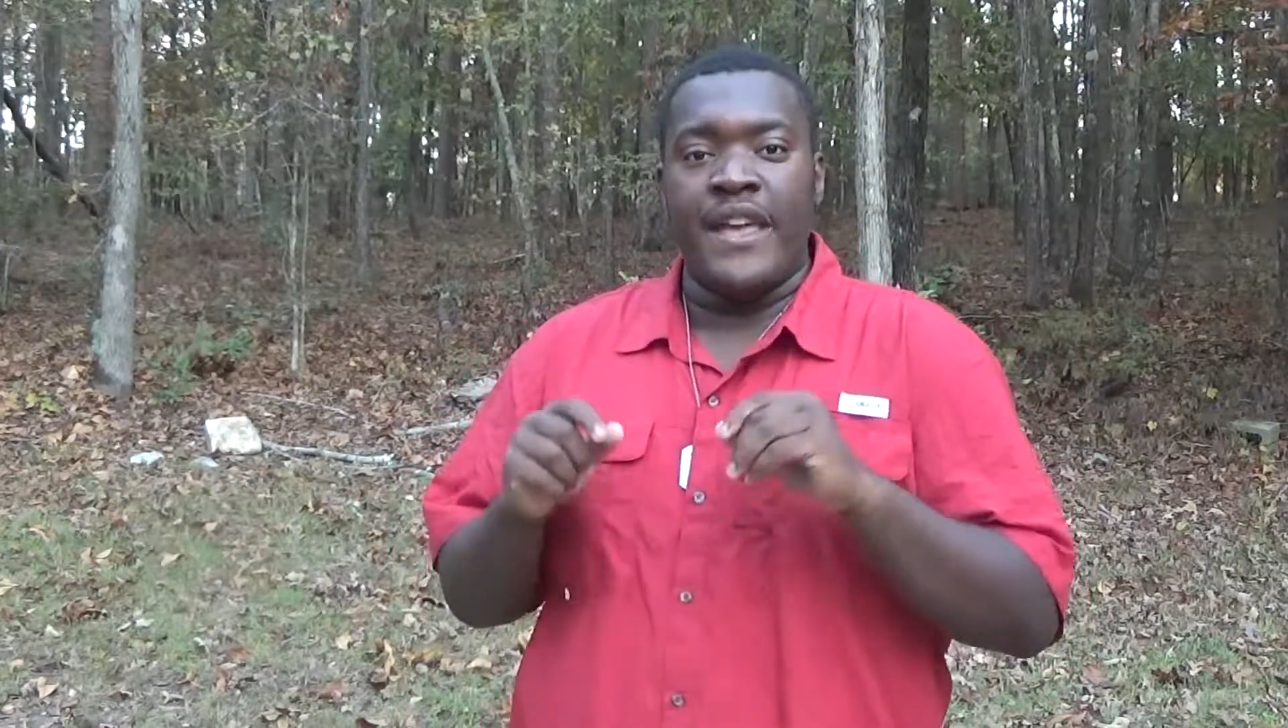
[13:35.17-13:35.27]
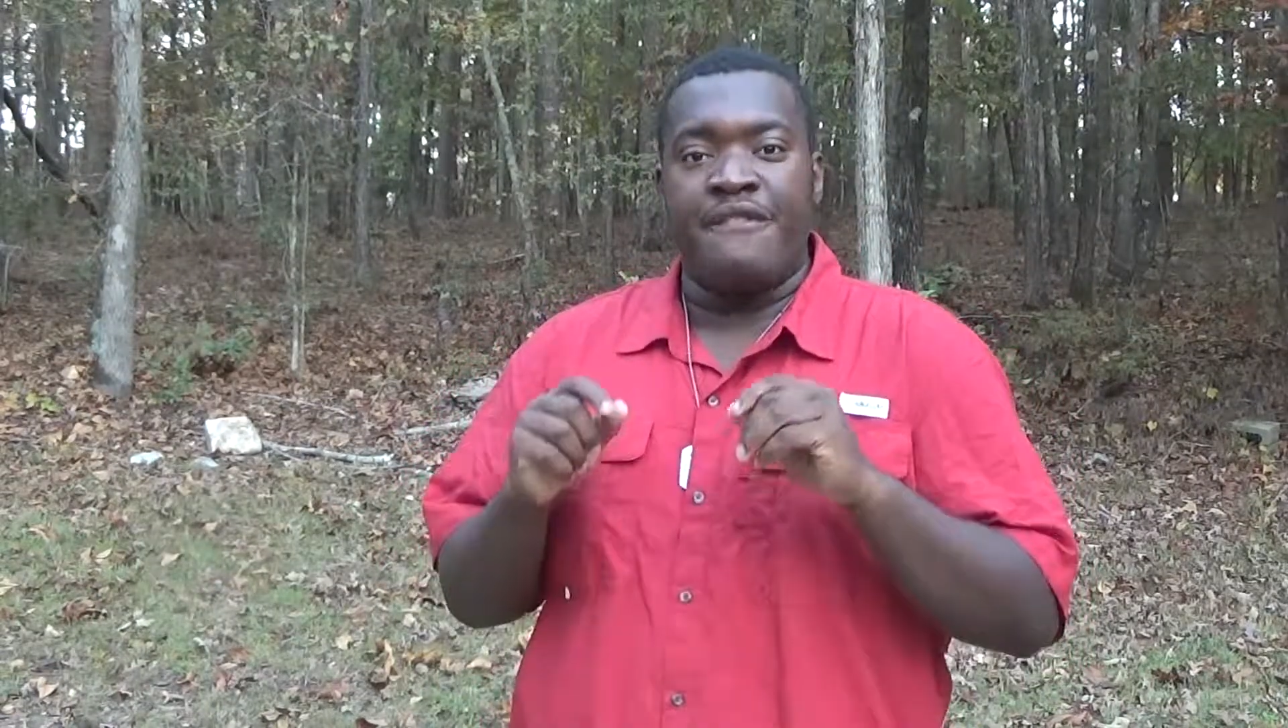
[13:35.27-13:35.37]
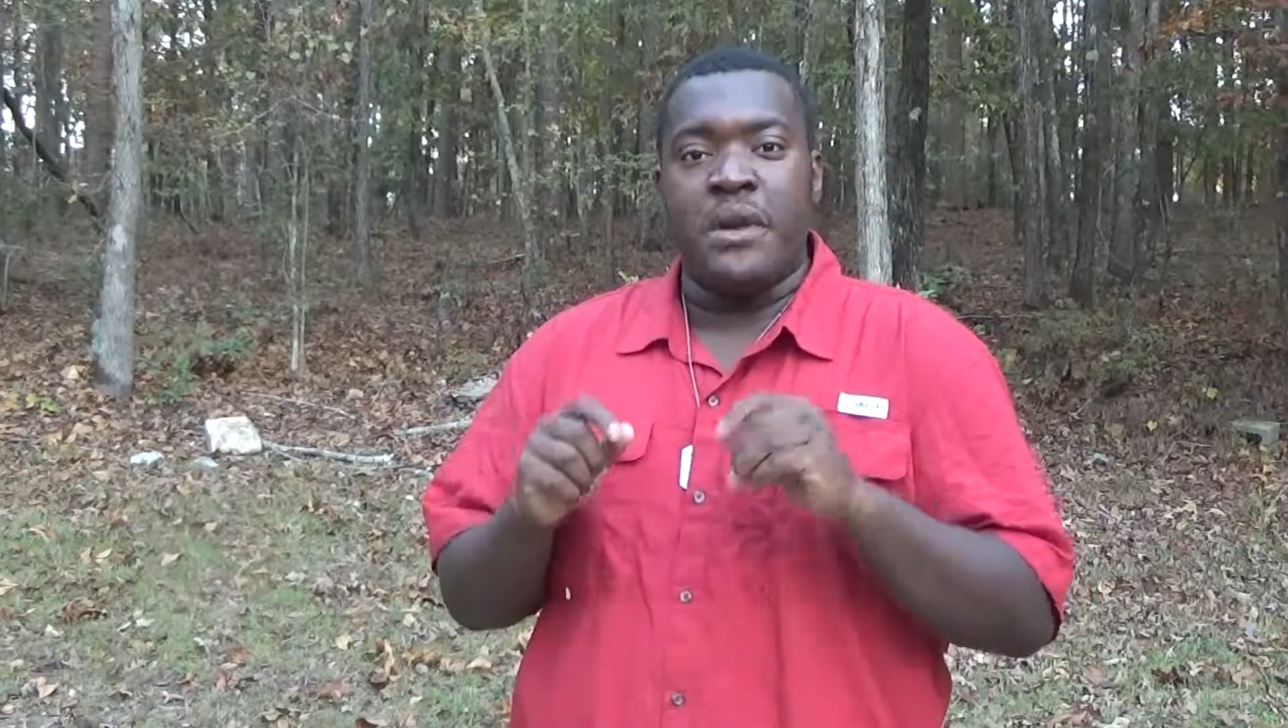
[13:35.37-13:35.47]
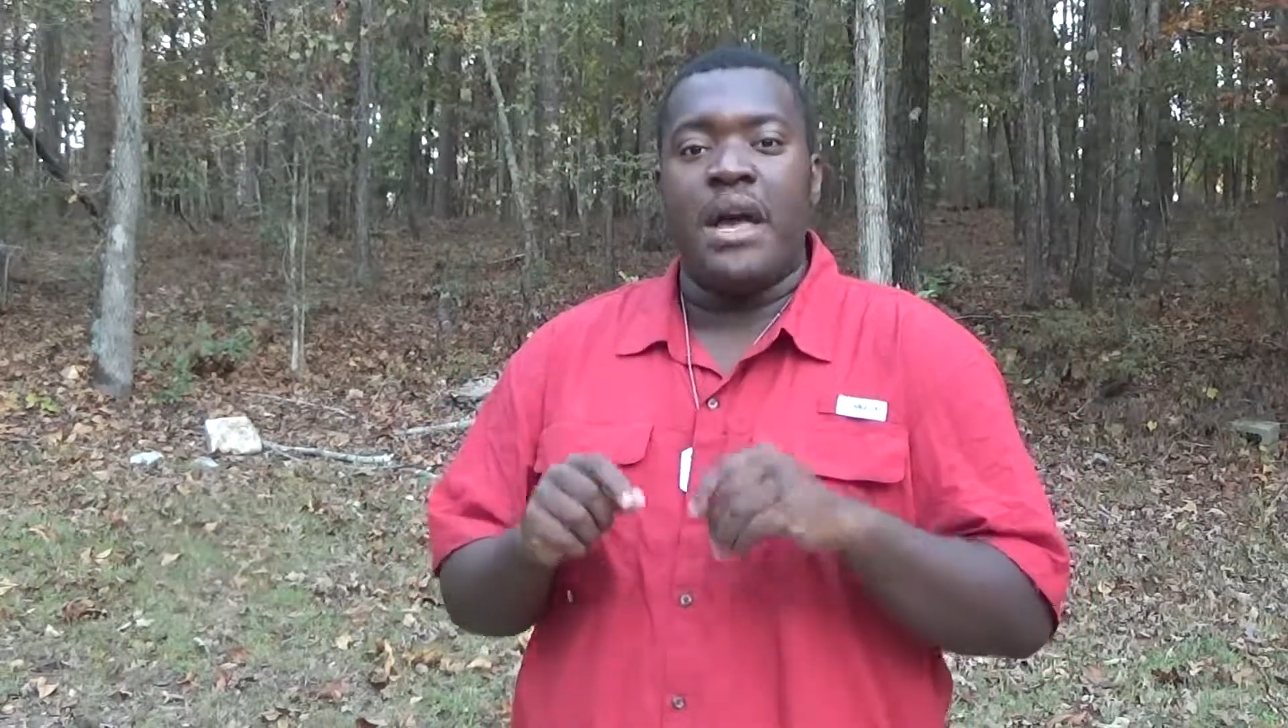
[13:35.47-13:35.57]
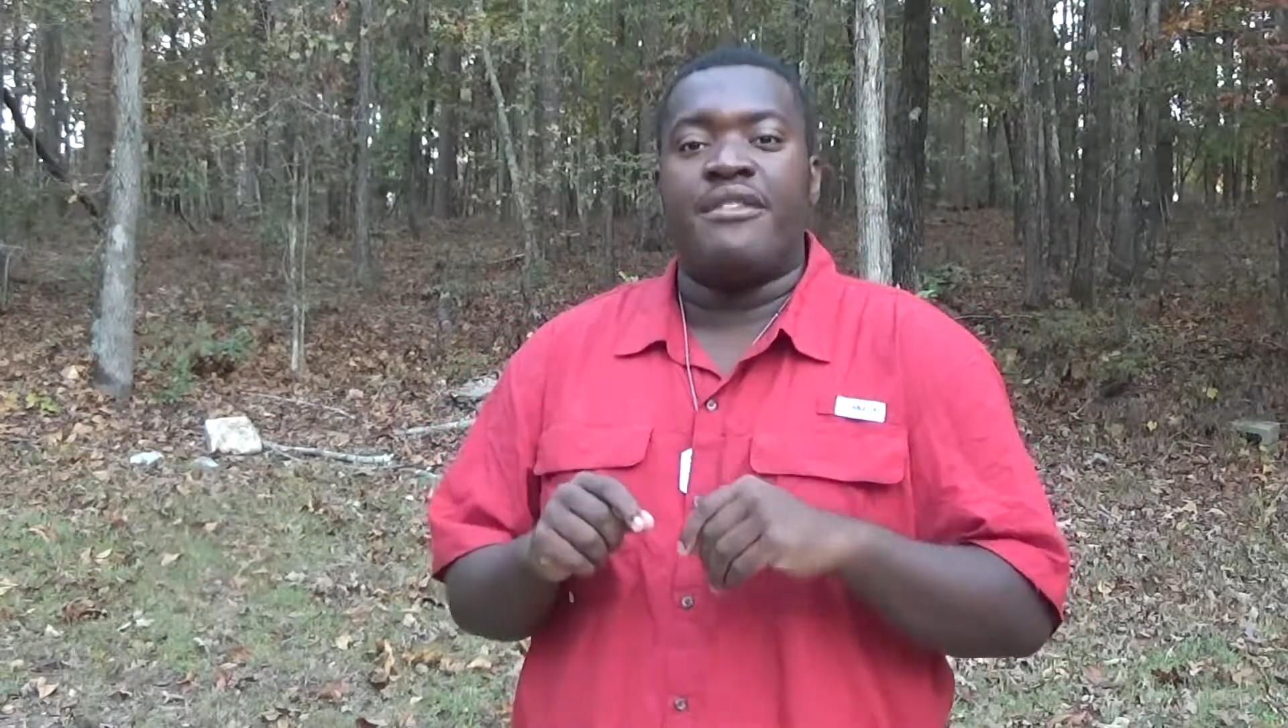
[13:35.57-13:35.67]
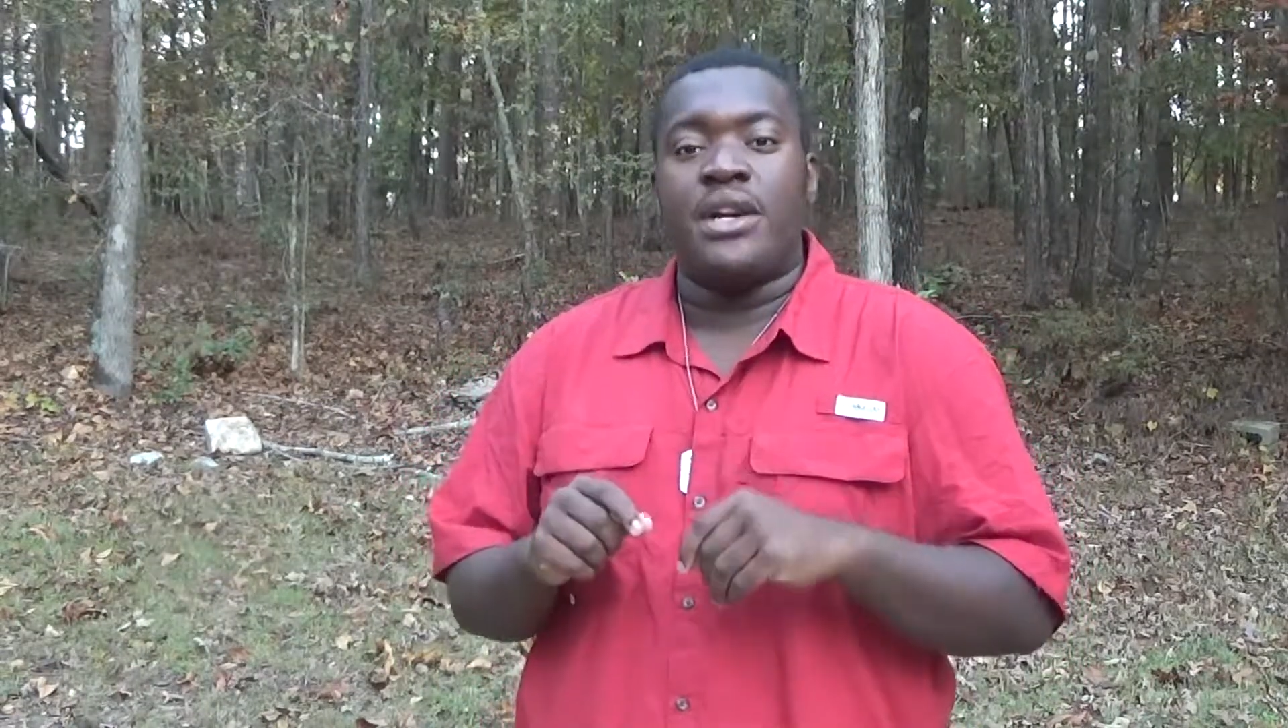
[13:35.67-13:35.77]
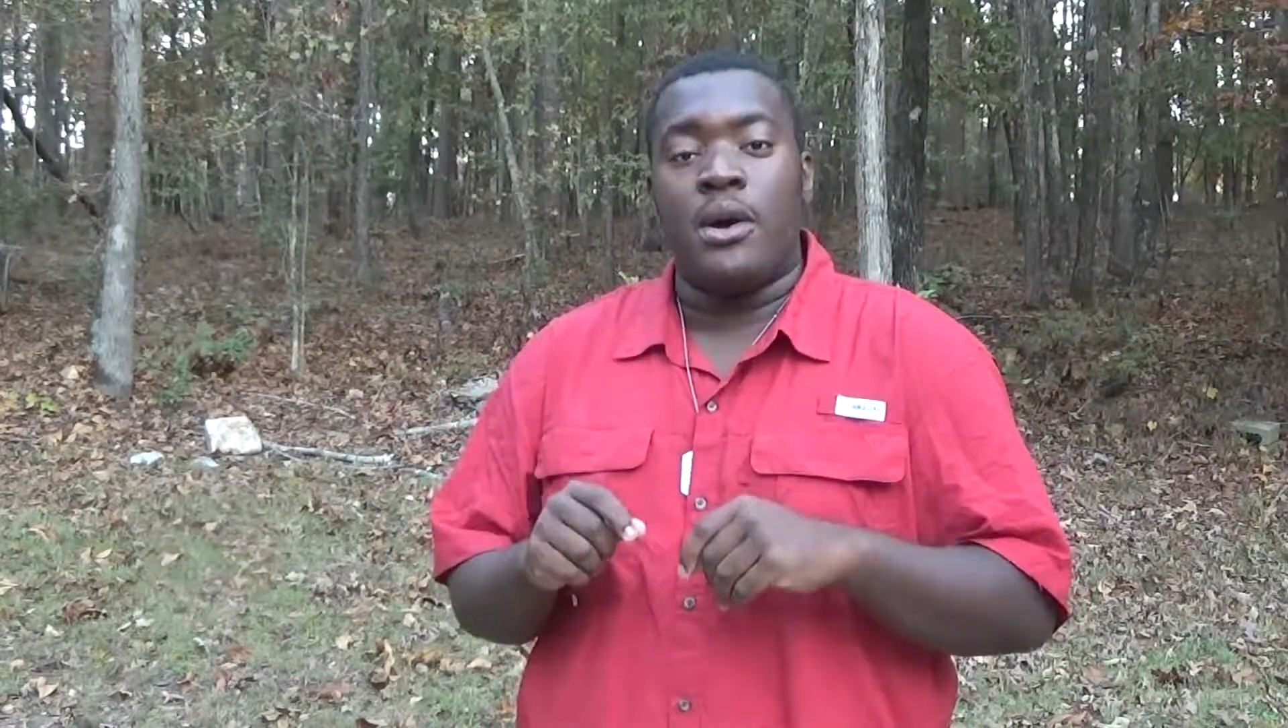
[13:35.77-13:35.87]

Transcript: if you haven't